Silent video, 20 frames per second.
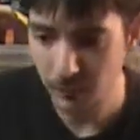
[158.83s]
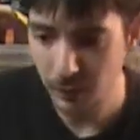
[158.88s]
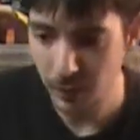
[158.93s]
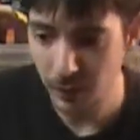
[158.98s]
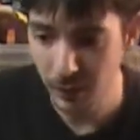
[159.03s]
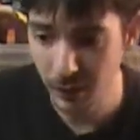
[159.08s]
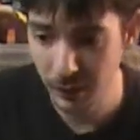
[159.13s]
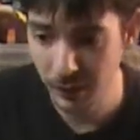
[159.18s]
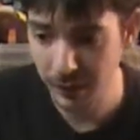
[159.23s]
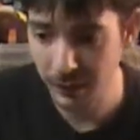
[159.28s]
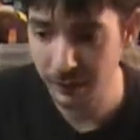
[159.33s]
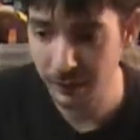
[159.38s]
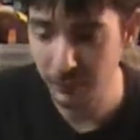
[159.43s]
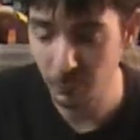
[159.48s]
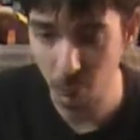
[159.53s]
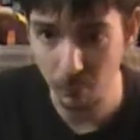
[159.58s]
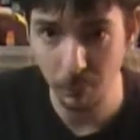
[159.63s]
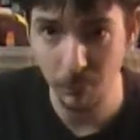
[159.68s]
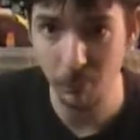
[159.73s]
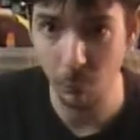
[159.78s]
Uh,
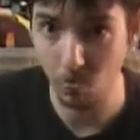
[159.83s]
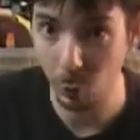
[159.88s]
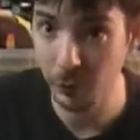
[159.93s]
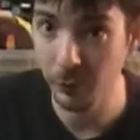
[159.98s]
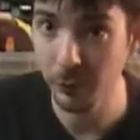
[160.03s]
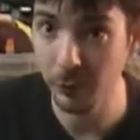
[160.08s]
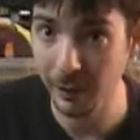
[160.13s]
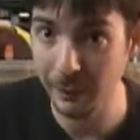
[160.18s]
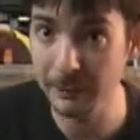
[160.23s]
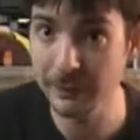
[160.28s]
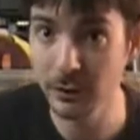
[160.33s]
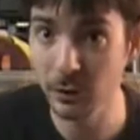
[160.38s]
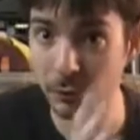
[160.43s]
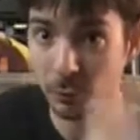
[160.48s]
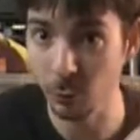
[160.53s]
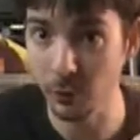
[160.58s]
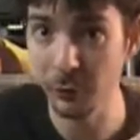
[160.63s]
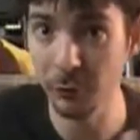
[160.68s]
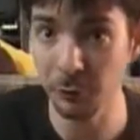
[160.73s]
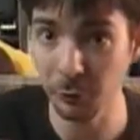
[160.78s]
one Episodes
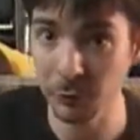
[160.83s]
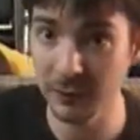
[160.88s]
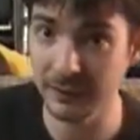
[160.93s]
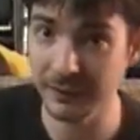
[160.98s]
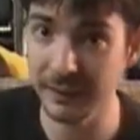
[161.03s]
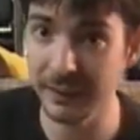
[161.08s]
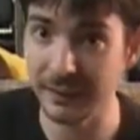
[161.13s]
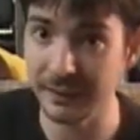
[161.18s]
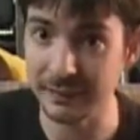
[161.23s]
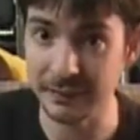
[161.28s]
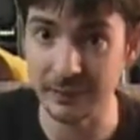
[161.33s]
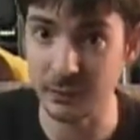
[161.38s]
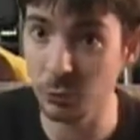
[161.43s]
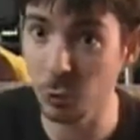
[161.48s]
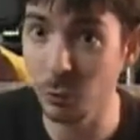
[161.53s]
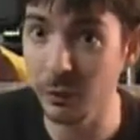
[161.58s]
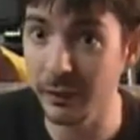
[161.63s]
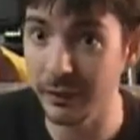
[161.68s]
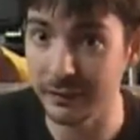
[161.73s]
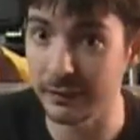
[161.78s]
1 through 6, the
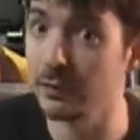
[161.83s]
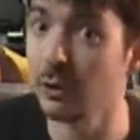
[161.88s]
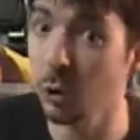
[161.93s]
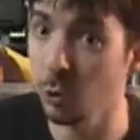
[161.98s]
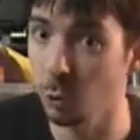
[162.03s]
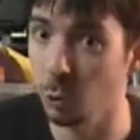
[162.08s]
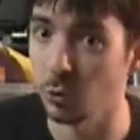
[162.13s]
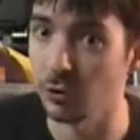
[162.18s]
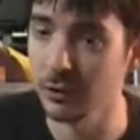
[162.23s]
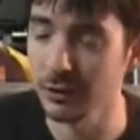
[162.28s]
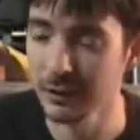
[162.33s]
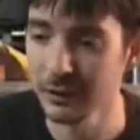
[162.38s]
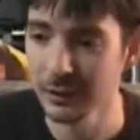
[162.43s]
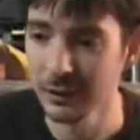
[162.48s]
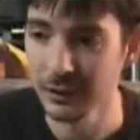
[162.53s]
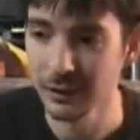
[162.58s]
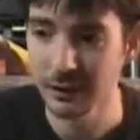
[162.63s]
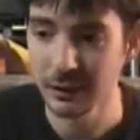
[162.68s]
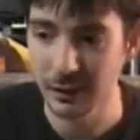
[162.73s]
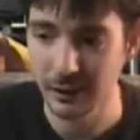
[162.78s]
story is told.
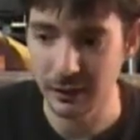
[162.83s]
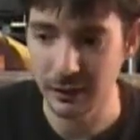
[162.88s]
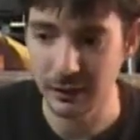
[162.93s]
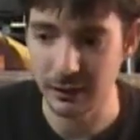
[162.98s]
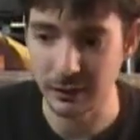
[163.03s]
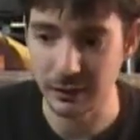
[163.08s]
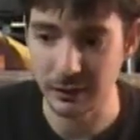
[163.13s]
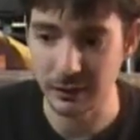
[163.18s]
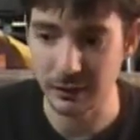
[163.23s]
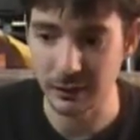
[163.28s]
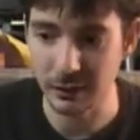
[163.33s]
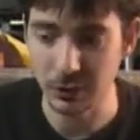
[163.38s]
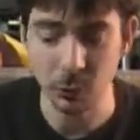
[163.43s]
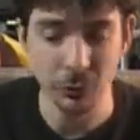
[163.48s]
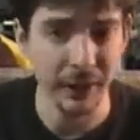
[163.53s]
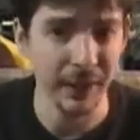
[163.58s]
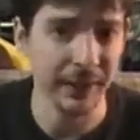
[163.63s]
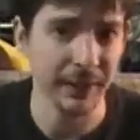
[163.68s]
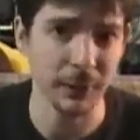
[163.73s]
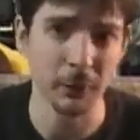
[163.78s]
Uh, you
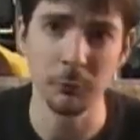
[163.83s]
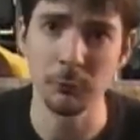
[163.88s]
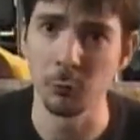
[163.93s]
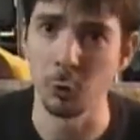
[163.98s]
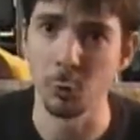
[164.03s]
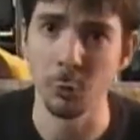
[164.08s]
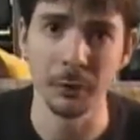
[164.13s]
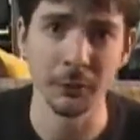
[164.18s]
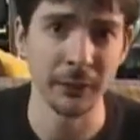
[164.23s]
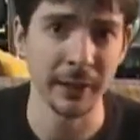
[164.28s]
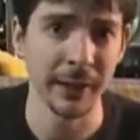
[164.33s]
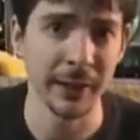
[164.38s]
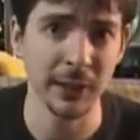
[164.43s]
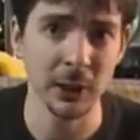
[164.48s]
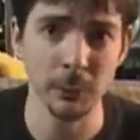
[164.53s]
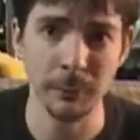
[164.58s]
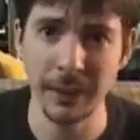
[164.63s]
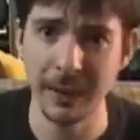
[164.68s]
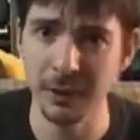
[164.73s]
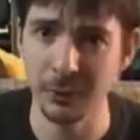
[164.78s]
can't go forward, you can't
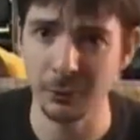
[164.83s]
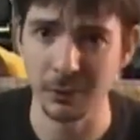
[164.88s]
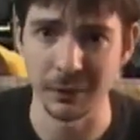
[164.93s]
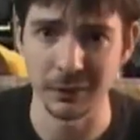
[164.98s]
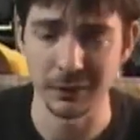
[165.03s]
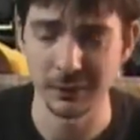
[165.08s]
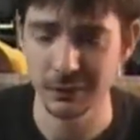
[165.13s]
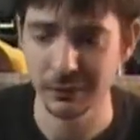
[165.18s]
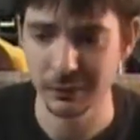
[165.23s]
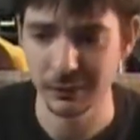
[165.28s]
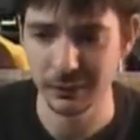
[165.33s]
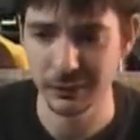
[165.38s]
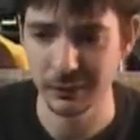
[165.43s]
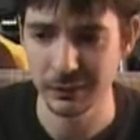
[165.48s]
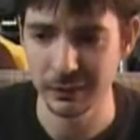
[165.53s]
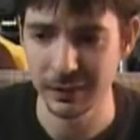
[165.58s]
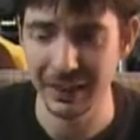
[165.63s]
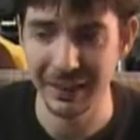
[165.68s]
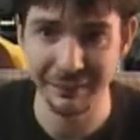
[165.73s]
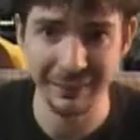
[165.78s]
go backward.
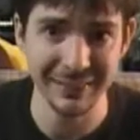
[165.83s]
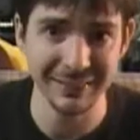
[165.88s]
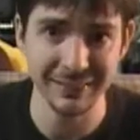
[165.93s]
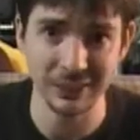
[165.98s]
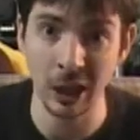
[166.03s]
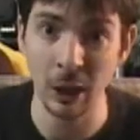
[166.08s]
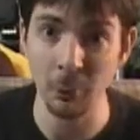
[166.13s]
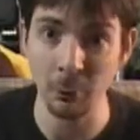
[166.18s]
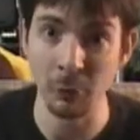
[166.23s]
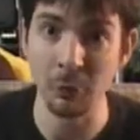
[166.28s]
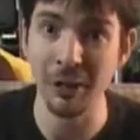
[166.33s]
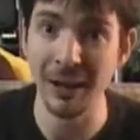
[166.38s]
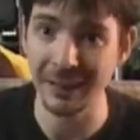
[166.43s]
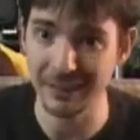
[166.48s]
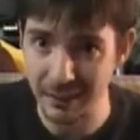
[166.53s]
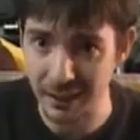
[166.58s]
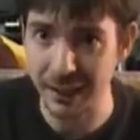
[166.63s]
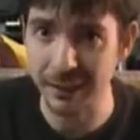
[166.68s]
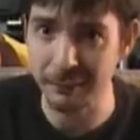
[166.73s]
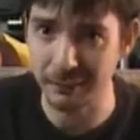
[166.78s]
At least not with that
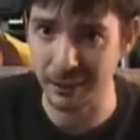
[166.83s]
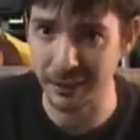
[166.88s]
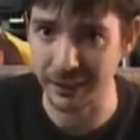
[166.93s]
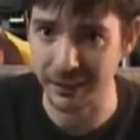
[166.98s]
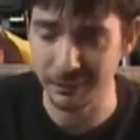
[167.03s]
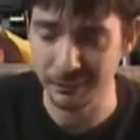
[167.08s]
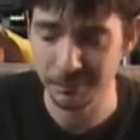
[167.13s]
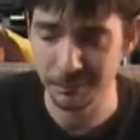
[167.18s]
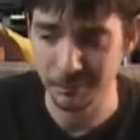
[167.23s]
timeline.